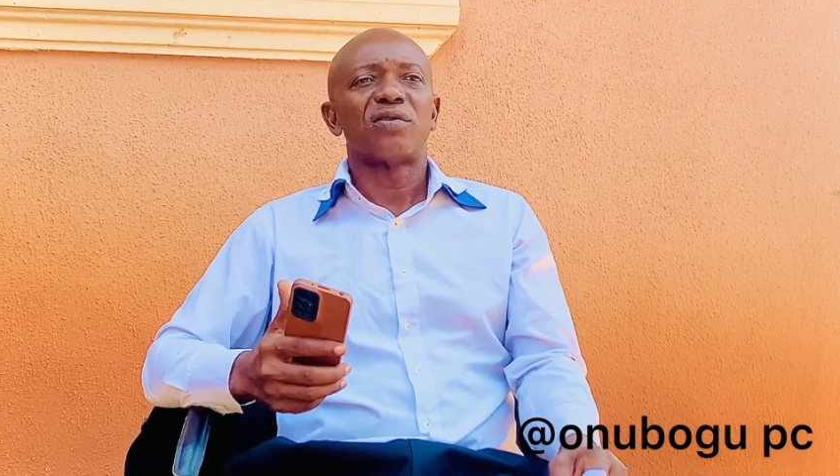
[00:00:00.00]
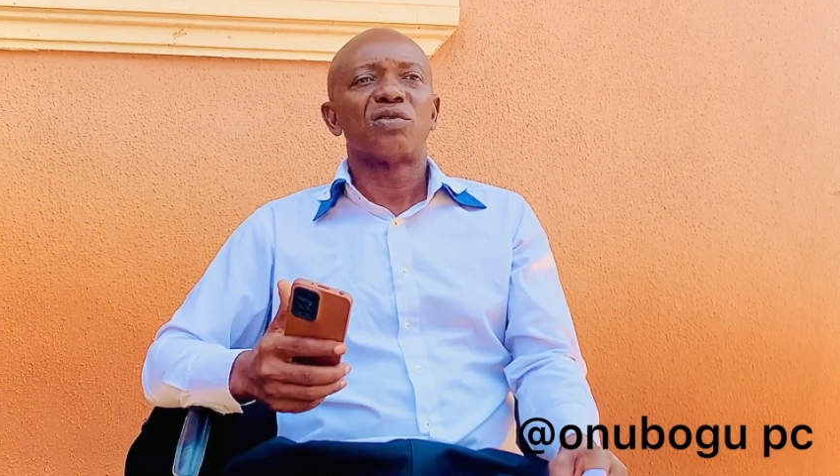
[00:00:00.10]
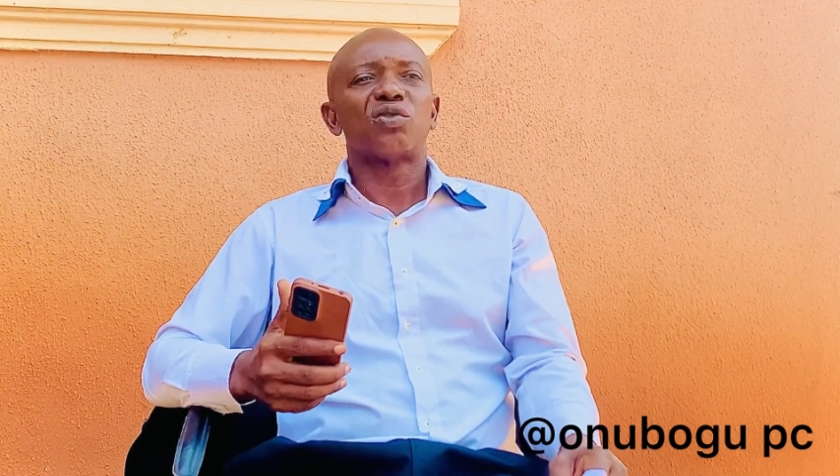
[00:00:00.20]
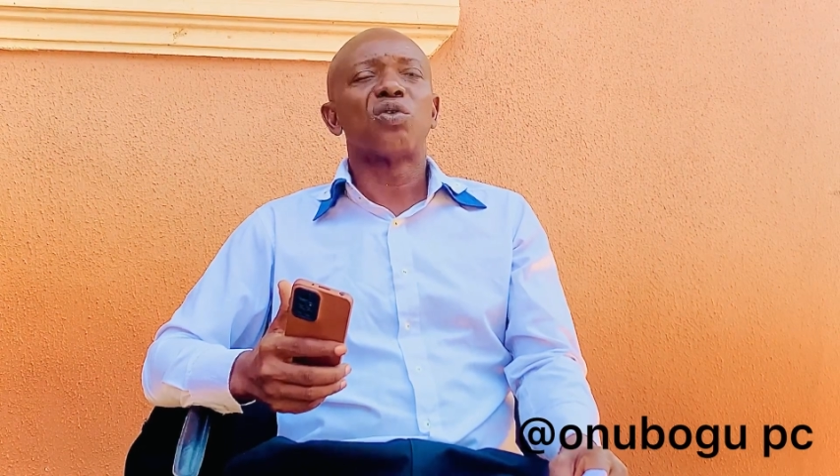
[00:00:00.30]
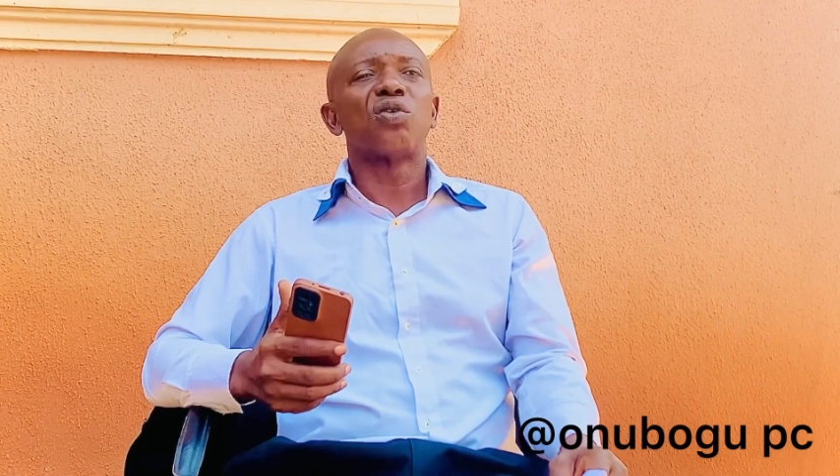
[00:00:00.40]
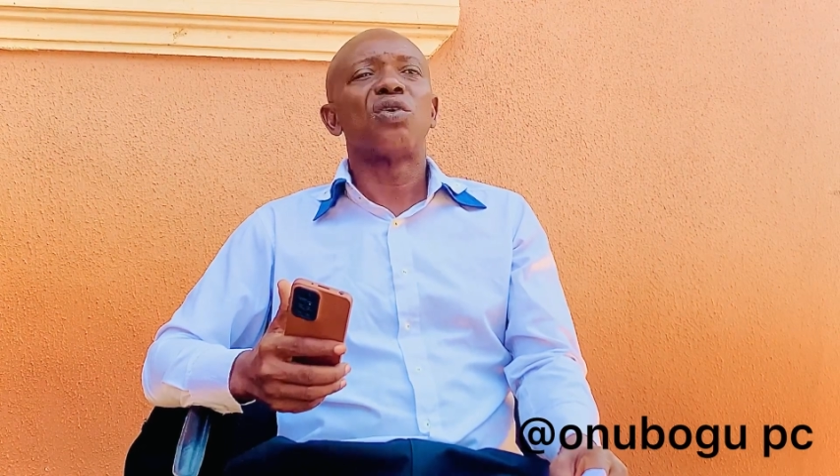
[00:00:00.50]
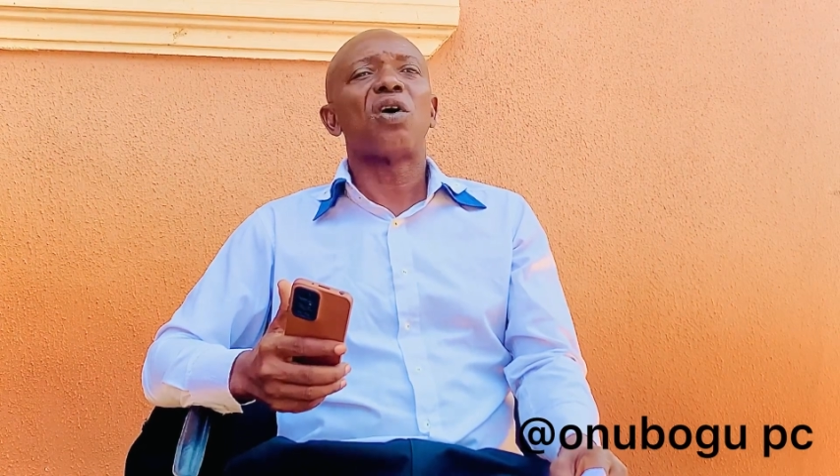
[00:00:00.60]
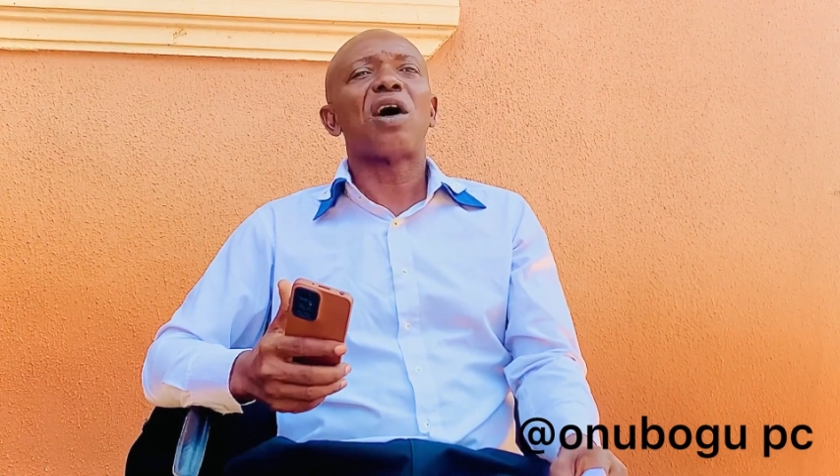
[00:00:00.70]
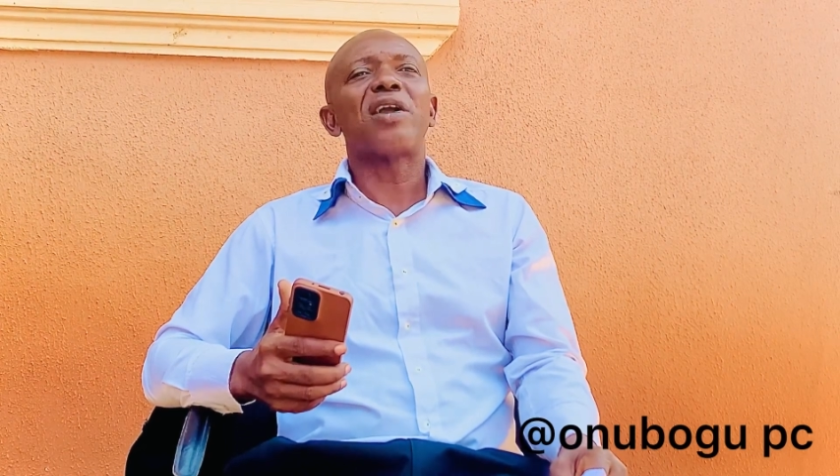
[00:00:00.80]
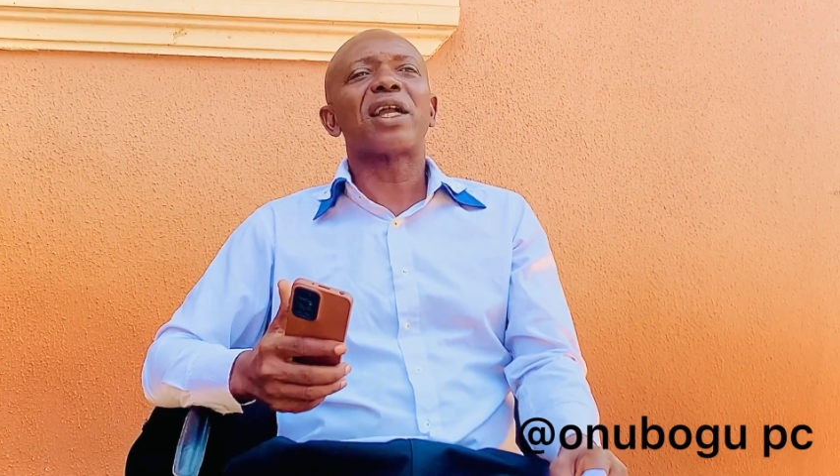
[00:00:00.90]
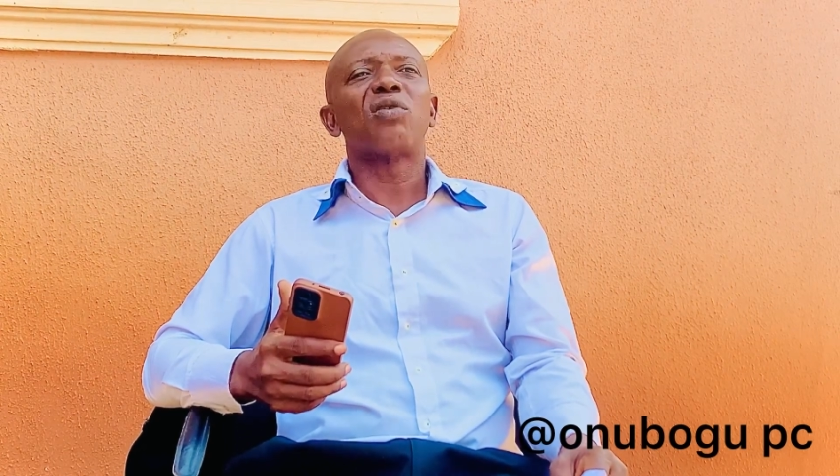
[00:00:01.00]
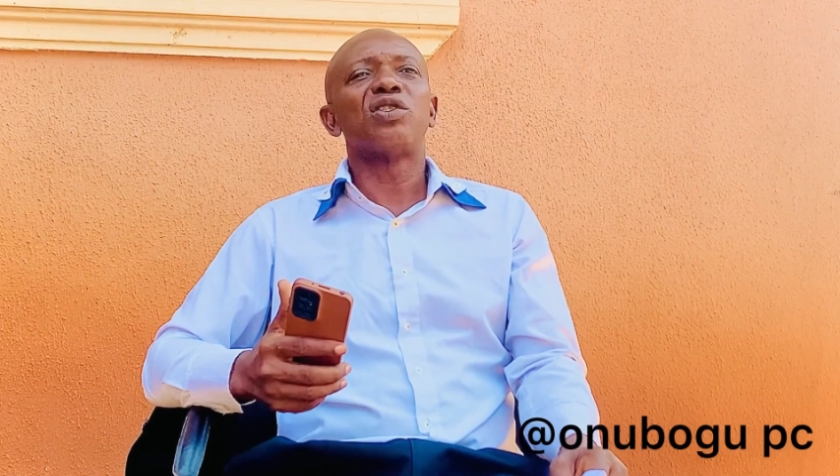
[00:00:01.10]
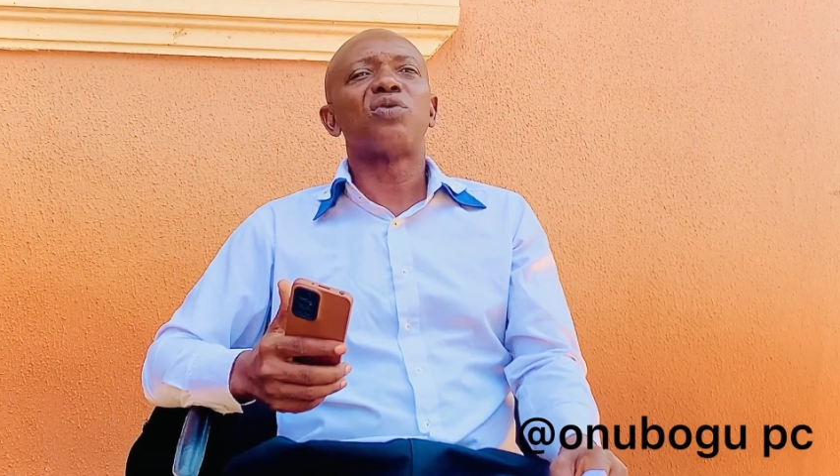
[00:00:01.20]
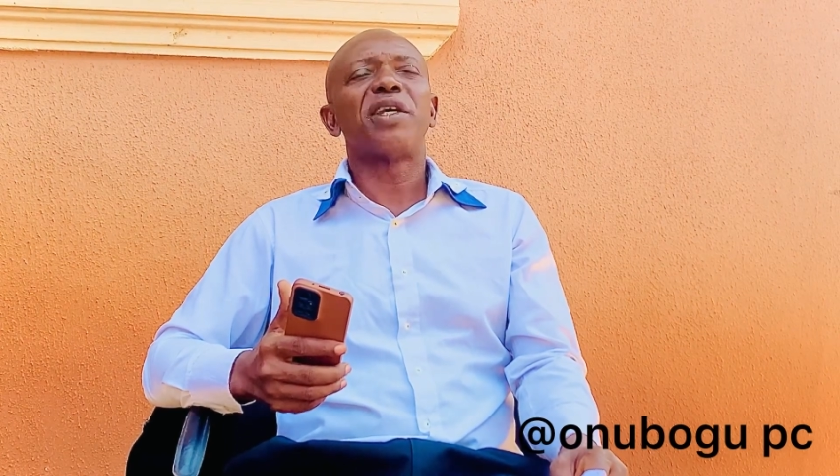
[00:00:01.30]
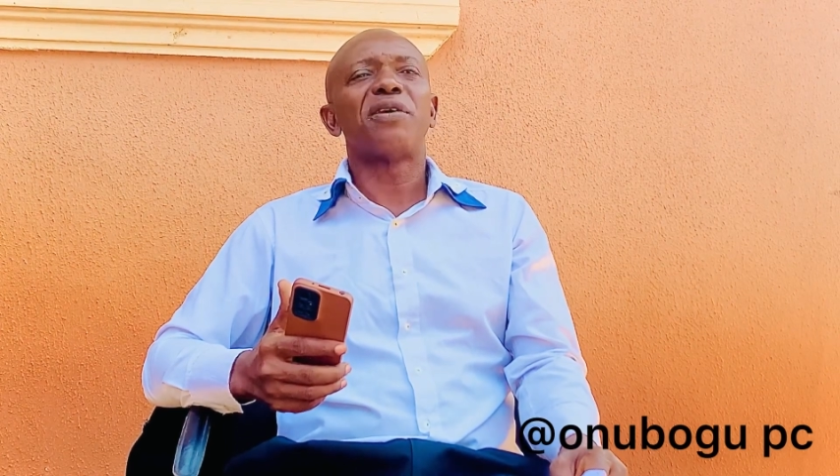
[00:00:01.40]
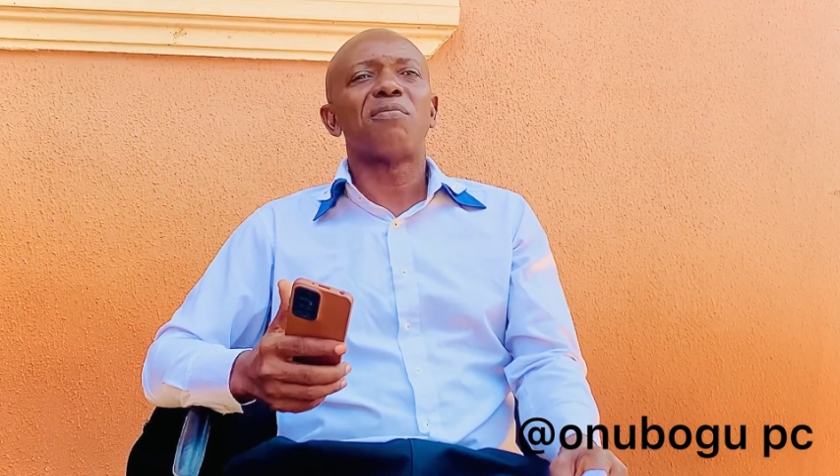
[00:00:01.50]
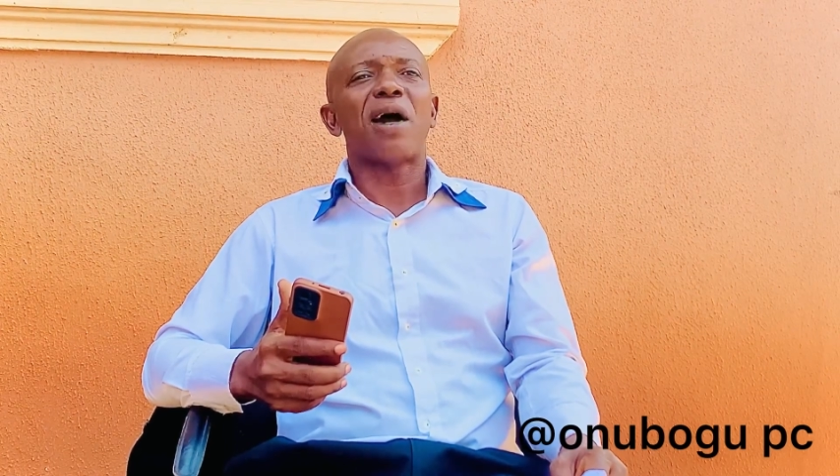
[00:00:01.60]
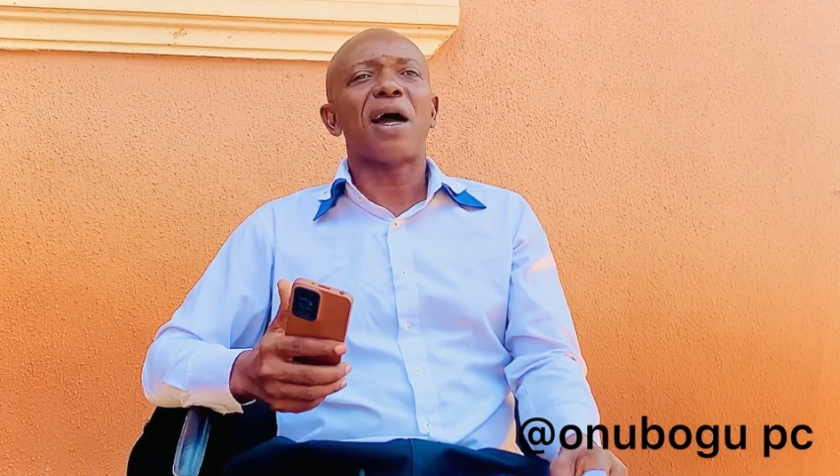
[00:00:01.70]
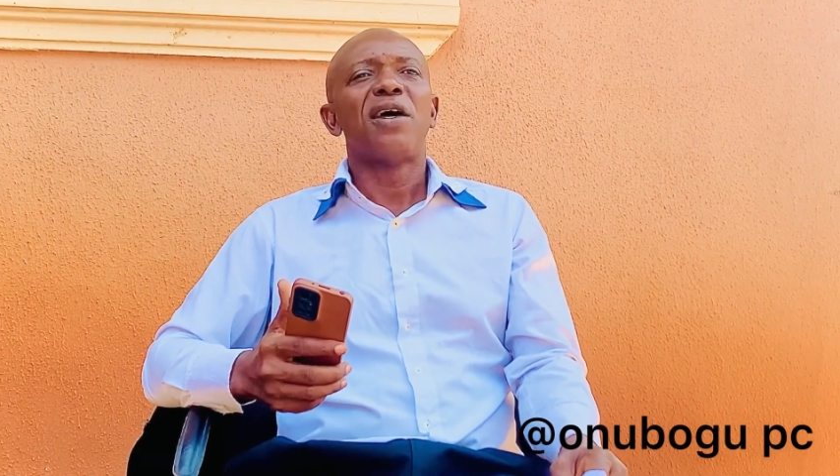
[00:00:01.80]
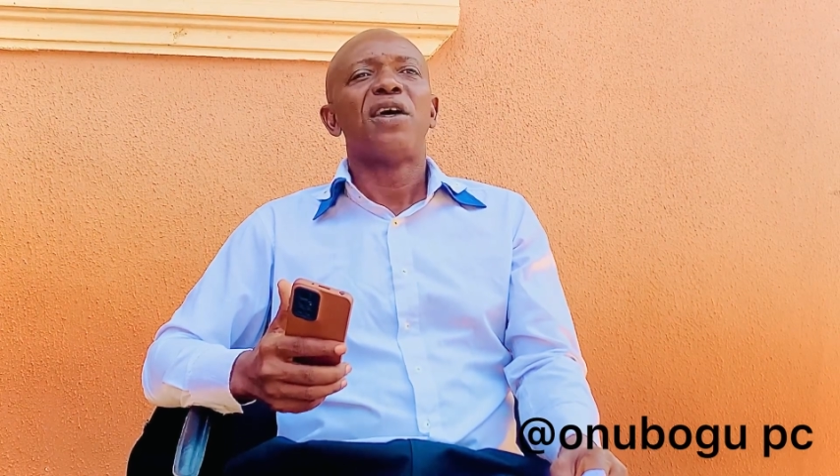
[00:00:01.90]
So, I could you add him back.